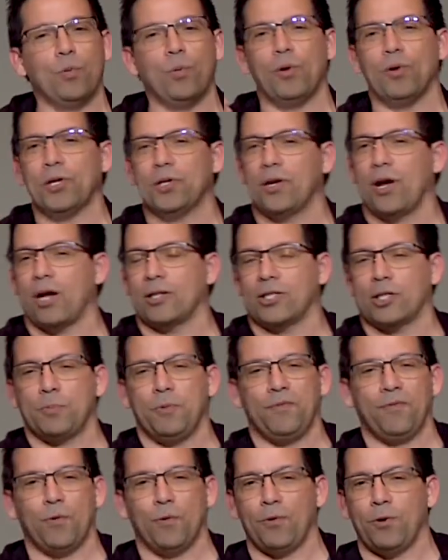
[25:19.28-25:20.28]
the Word of God
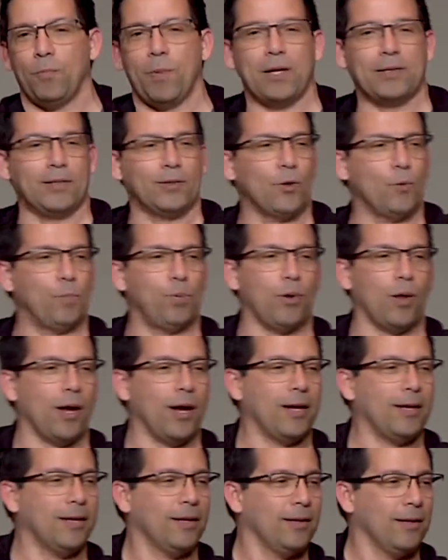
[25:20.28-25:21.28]
just before they're about to go play.
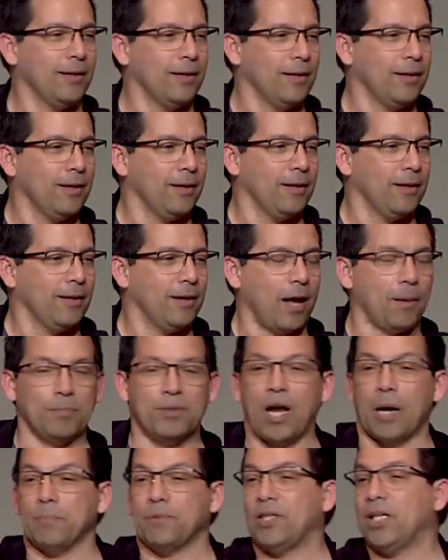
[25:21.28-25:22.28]
I'm, I'm